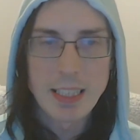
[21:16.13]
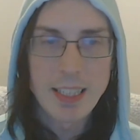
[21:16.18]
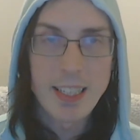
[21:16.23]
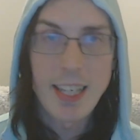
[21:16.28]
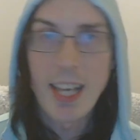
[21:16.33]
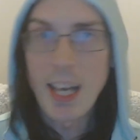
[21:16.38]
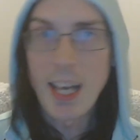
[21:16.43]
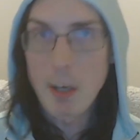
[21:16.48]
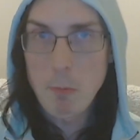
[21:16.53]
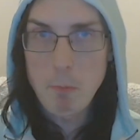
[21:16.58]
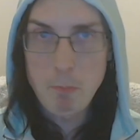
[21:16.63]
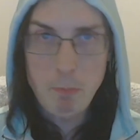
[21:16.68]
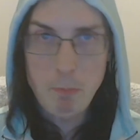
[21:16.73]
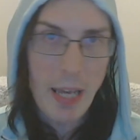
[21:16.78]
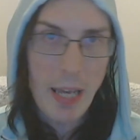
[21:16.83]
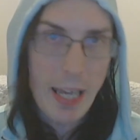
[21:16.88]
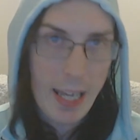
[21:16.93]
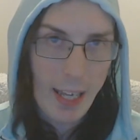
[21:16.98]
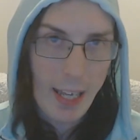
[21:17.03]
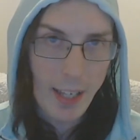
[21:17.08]
how
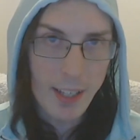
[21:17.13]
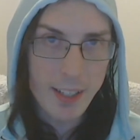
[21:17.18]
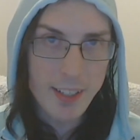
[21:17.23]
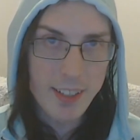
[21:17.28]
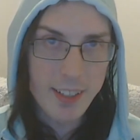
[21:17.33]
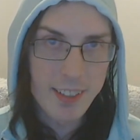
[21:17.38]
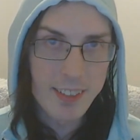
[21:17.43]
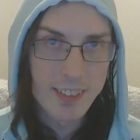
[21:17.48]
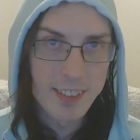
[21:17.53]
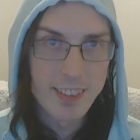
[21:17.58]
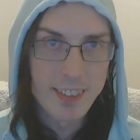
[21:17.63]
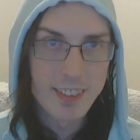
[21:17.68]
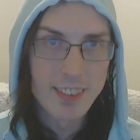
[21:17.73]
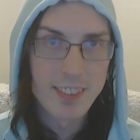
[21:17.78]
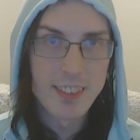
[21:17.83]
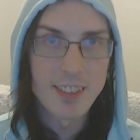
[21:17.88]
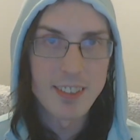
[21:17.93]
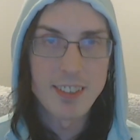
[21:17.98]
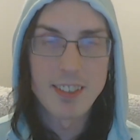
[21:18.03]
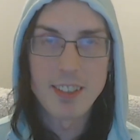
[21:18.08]
bad
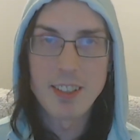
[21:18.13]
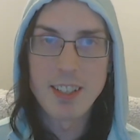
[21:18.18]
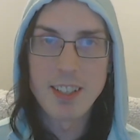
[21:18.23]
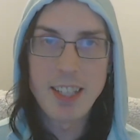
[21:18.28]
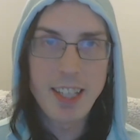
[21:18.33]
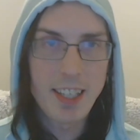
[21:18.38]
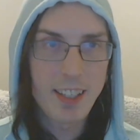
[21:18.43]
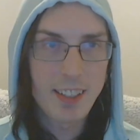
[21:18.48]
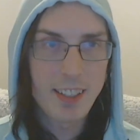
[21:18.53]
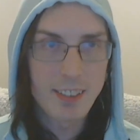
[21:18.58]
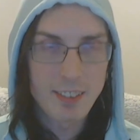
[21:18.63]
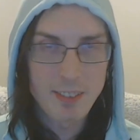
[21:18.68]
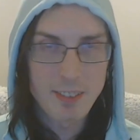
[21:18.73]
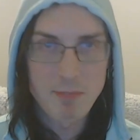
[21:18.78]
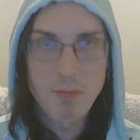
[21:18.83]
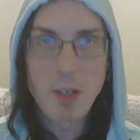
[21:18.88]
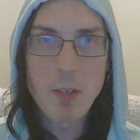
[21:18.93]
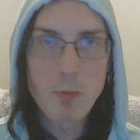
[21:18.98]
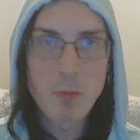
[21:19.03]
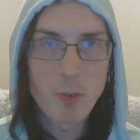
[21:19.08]
like
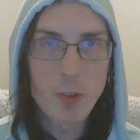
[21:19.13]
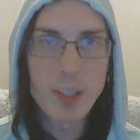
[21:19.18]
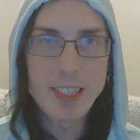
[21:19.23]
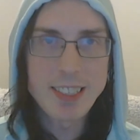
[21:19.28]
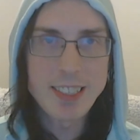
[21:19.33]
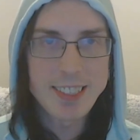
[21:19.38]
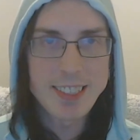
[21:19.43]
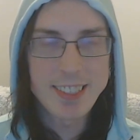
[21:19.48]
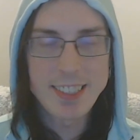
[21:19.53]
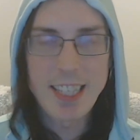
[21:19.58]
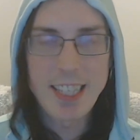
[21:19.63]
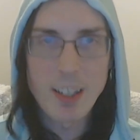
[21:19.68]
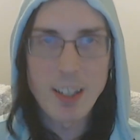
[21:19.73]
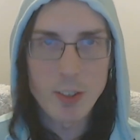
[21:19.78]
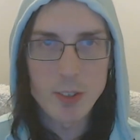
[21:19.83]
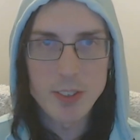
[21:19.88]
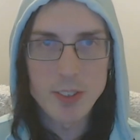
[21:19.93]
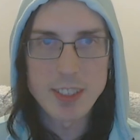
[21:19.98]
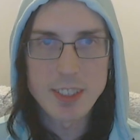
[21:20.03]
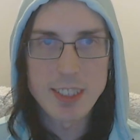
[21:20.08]
my voice
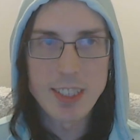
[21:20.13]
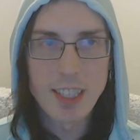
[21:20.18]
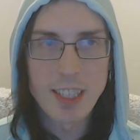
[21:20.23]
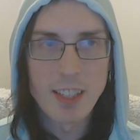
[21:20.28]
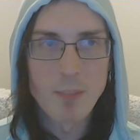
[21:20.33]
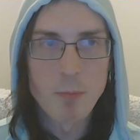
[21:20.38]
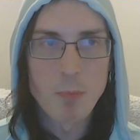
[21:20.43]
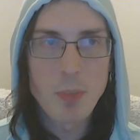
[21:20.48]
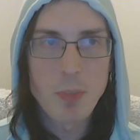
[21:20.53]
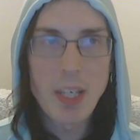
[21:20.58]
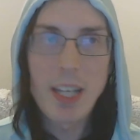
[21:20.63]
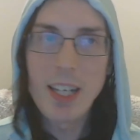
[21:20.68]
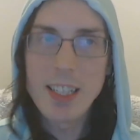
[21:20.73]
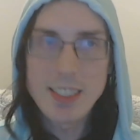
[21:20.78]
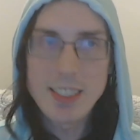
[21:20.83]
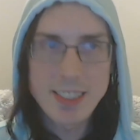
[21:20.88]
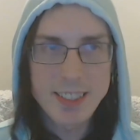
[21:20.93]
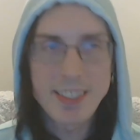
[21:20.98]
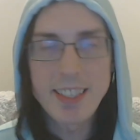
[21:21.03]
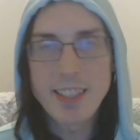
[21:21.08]
sounds, and I
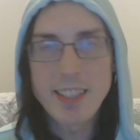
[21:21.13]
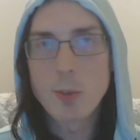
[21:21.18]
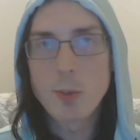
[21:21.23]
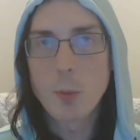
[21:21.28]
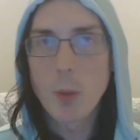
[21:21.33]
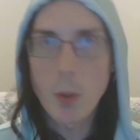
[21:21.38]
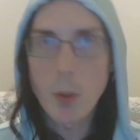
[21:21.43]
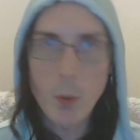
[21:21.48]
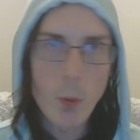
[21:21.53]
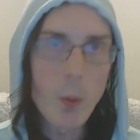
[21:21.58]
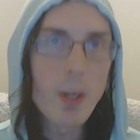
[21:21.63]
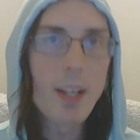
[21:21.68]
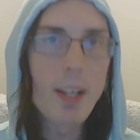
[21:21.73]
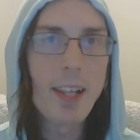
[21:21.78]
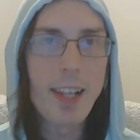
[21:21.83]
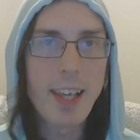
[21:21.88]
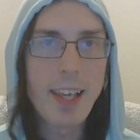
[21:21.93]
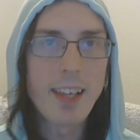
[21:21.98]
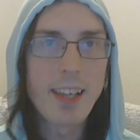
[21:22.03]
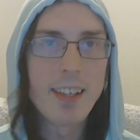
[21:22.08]
still recorded
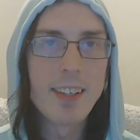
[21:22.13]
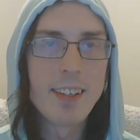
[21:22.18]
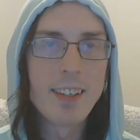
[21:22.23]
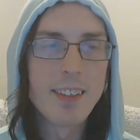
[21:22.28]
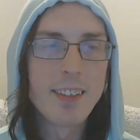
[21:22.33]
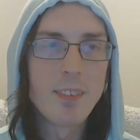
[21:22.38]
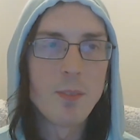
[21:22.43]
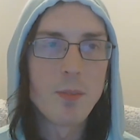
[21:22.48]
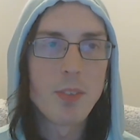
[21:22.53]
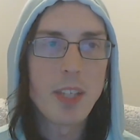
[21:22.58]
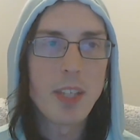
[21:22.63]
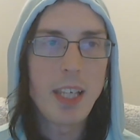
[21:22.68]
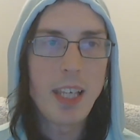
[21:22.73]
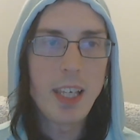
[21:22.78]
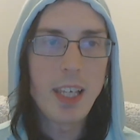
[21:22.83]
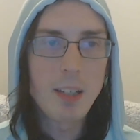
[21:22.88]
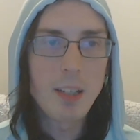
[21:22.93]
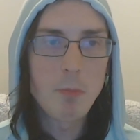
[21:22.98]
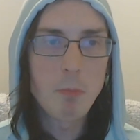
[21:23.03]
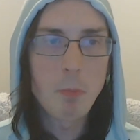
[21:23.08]
it
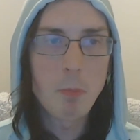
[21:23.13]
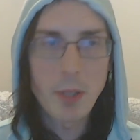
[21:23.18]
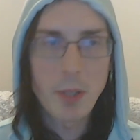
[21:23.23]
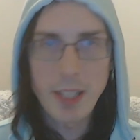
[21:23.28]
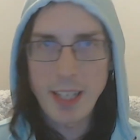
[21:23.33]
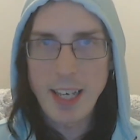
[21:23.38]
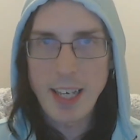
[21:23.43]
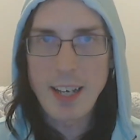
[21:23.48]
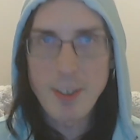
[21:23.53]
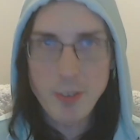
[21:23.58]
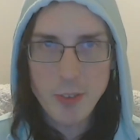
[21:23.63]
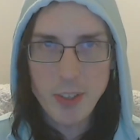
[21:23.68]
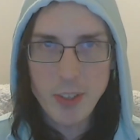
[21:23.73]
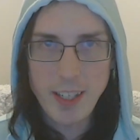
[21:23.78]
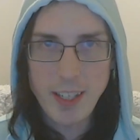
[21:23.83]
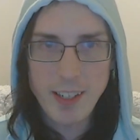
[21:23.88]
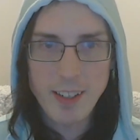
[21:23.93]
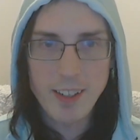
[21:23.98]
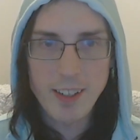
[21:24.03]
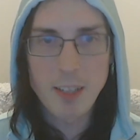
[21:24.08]
and put it out
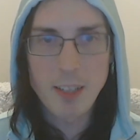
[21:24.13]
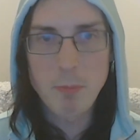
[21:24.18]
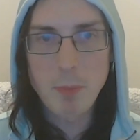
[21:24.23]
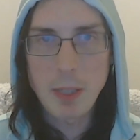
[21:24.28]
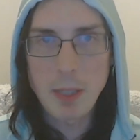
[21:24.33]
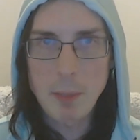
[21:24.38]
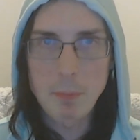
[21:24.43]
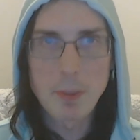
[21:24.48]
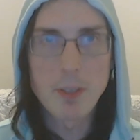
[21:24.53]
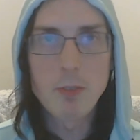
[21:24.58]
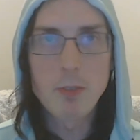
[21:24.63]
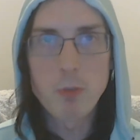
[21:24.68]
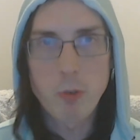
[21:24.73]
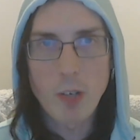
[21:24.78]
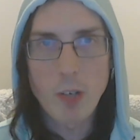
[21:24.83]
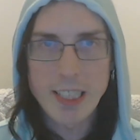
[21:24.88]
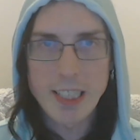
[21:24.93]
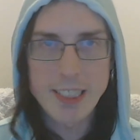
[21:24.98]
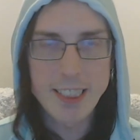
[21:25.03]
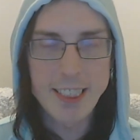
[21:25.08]
there and people have
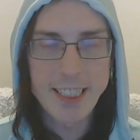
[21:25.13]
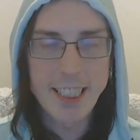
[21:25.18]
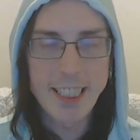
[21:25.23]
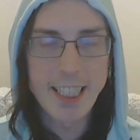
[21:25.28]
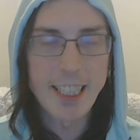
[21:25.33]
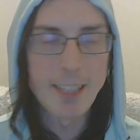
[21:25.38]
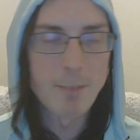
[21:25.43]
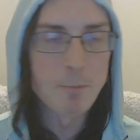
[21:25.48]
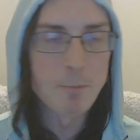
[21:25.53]
watched it.